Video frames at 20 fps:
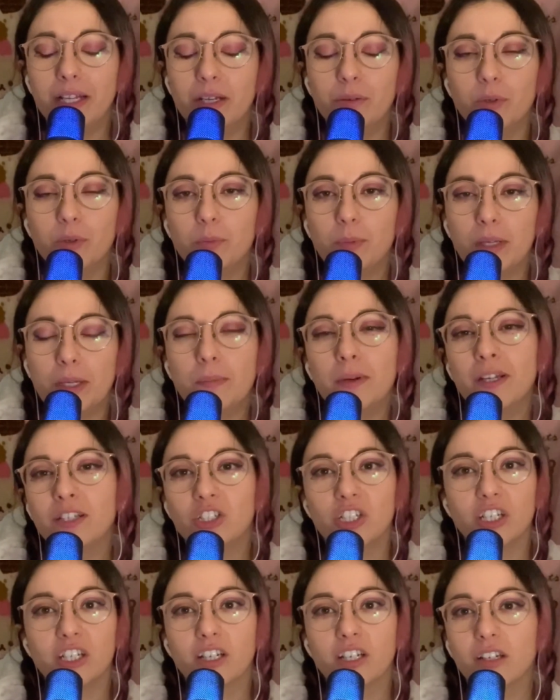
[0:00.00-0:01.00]
would be
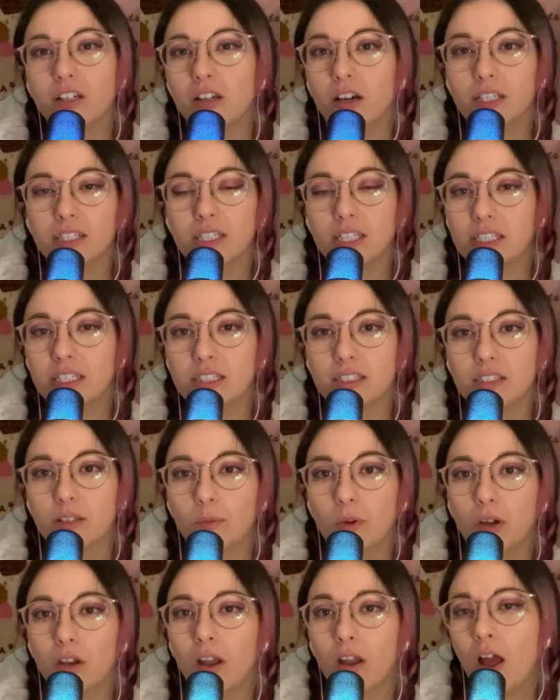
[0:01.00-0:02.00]
pitching an idea to
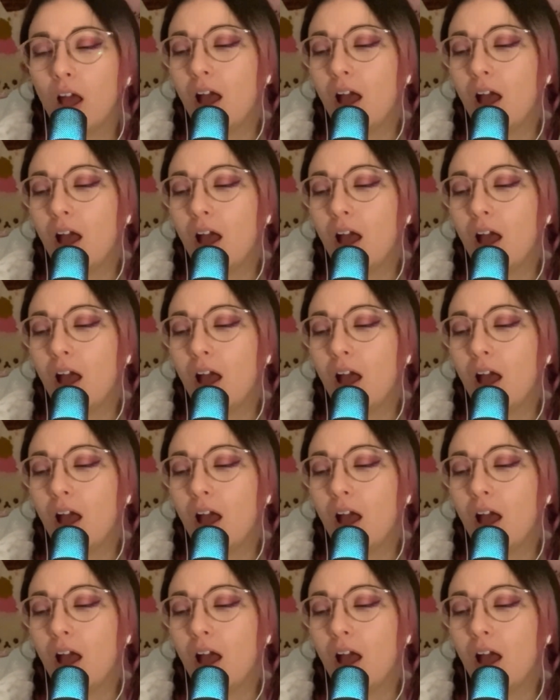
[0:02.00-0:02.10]
someone